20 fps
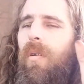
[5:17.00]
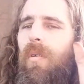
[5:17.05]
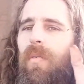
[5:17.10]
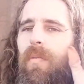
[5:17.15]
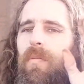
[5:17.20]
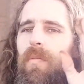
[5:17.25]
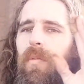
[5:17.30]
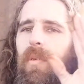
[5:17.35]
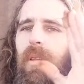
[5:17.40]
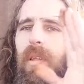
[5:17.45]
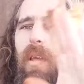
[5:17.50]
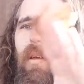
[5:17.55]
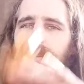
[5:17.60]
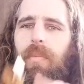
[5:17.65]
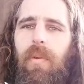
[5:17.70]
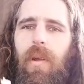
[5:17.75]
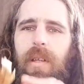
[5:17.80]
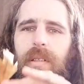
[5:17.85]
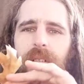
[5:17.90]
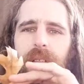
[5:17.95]
when that
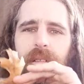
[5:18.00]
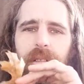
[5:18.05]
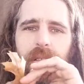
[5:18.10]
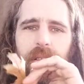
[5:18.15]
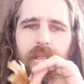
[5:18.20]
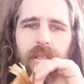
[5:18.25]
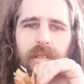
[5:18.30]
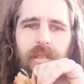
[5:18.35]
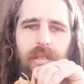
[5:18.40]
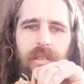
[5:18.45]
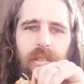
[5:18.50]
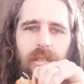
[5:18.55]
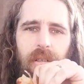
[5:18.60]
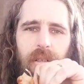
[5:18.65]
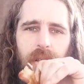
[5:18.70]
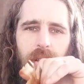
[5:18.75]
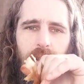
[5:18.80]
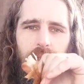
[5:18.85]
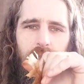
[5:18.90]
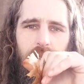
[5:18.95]
presence is
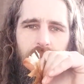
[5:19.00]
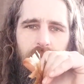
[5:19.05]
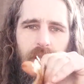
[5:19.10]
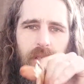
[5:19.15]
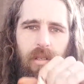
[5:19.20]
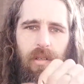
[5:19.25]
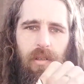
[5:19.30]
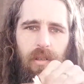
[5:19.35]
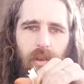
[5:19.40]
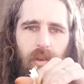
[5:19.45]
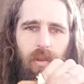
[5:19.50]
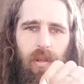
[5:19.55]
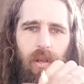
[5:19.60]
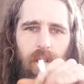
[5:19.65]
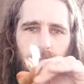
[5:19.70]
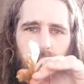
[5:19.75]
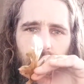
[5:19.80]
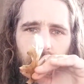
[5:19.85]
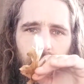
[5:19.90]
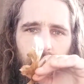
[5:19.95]
no
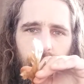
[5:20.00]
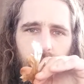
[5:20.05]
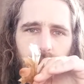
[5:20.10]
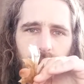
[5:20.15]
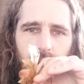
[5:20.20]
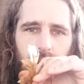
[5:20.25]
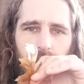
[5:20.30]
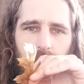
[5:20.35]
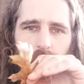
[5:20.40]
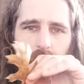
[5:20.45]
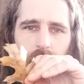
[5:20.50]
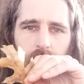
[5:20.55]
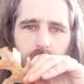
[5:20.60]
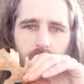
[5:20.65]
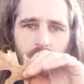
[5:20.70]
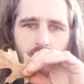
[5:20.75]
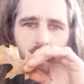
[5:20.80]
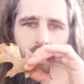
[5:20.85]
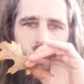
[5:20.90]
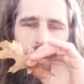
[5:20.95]
longer
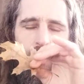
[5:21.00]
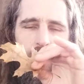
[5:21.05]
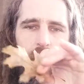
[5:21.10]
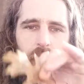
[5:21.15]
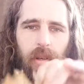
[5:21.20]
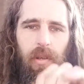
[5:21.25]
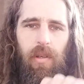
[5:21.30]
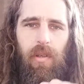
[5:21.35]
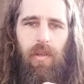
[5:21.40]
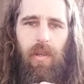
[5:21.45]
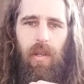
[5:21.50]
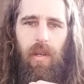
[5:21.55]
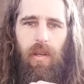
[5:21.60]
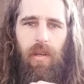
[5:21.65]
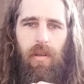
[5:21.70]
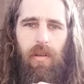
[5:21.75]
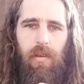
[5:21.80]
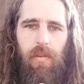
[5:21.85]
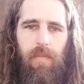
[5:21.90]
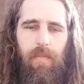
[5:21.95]

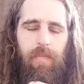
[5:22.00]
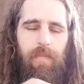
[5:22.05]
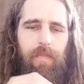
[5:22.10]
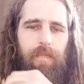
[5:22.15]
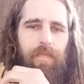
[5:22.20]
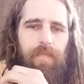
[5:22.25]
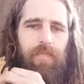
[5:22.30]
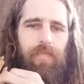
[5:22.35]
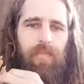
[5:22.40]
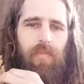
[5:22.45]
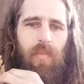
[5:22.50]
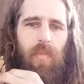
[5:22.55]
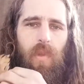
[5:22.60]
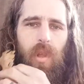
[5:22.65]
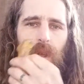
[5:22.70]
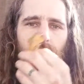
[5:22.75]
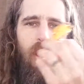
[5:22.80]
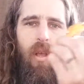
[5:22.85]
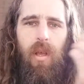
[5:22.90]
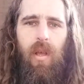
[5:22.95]
there,
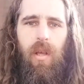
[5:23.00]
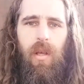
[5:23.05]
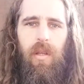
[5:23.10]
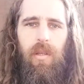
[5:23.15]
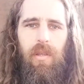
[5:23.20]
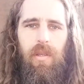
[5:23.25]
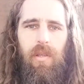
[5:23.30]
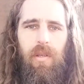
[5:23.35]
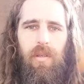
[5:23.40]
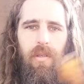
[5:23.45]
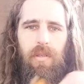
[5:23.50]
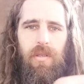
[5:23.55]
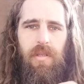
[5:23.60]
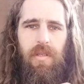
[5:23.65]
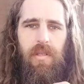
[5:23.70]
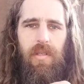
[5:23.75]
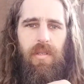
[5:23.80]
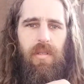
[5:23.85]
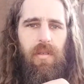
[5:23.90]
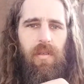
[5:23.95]

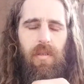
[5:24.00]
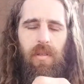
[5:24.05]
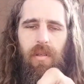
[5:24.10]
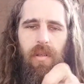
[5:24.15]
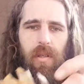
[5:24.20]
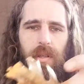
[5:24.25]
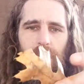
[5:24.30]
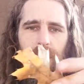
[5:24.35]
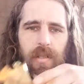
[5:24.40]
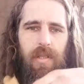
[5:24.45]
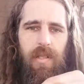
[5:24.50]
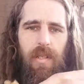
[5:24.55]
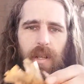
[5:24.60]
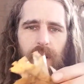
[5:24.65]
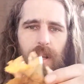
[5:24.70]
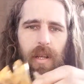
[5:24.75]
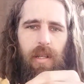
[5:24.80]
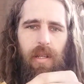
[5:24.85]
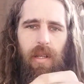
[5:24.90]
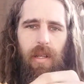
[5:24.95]
there's
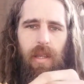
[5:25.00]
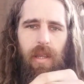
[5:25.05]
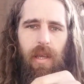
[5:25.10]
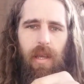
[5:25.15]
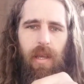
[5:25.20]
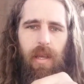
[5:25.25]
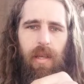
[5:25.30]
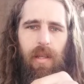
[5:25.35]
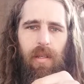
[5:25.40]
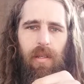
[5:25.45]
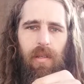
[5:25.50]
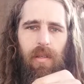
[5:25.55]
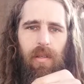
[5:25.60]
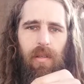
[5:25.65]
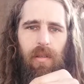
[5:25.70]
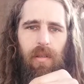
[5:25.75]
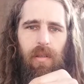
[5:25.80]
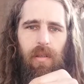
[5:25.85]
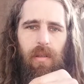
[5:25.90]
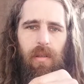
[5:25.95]
not that
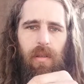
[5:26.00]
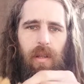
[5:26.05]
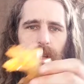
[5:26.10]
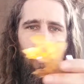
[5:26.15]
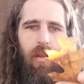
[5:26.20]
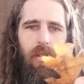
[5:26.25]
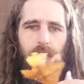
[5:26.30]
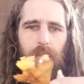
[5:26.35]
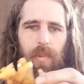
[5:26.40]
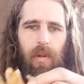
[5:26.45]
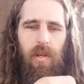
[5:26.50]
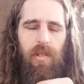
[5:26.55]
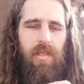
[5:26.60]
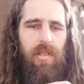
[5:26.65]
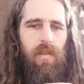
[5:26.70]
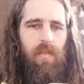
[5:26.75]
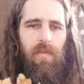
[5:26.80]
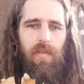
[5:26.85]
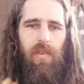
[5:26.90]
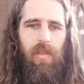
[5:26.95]
other
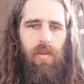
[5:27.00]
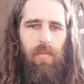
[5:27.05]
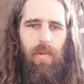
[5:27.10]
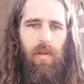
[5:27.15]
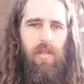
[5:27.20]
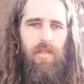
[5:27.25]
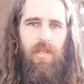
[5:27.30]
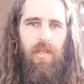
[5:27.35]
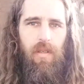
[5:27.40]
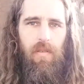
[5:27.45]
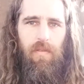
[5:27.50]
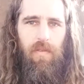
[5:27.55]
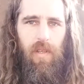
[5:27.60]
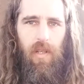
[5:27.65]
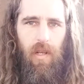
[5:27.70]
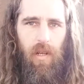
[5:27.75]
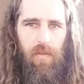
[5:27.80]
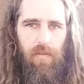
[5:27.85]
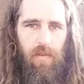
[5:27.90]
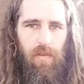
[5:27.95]
person for your person to feed
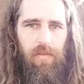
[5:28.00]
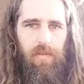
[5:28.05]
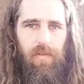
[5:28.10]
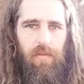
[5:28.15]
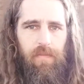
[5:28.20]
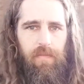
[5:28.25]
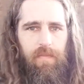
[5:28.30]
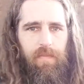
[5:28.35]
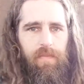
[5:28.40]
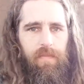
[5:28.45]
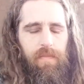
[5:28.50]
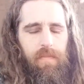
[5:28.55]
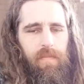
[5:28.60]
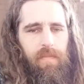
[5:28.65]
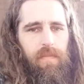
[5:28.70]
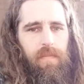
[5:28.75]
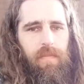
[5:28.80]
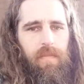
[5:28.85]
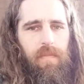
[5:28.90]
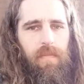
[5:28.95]
off of.
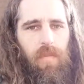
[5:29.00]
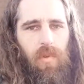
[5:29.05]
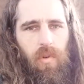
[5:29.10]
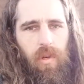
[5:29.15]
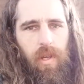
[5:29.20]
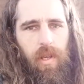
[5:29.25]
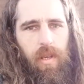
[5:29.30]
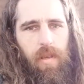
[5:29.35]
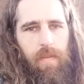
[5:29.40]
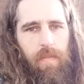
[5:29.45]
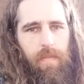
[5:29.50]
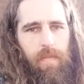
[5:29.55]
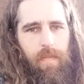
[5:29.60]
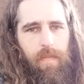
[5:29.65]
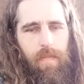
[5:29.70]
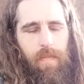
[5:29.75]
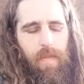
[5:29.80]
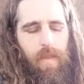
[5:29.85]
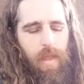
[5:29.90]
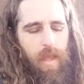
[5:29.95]
Okay?
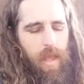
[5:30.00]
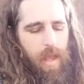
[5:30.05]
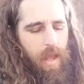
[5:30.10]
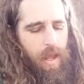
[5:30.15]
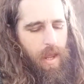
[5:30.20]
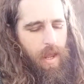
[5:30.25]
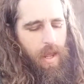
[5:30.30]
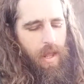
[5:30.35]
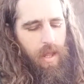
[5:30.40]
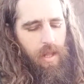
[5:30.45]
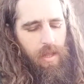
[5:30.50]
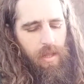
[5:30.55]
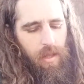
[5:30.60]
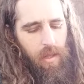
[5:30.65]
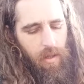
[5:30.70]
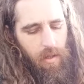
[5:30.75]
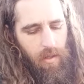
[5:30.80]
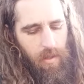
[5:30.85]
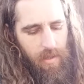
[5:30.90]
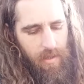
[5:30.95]

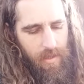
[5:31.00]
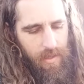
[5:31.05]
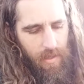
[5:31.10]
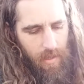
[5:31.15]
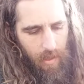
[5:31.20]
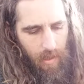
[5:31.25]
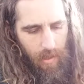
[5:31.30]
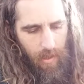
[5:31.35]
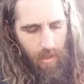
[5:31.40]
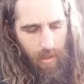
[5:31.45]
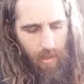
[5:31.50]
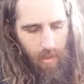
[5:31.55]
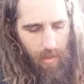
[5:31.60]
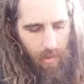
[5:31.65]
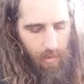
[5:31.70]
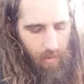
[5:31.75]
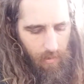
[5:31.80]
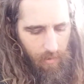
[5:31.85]
There's not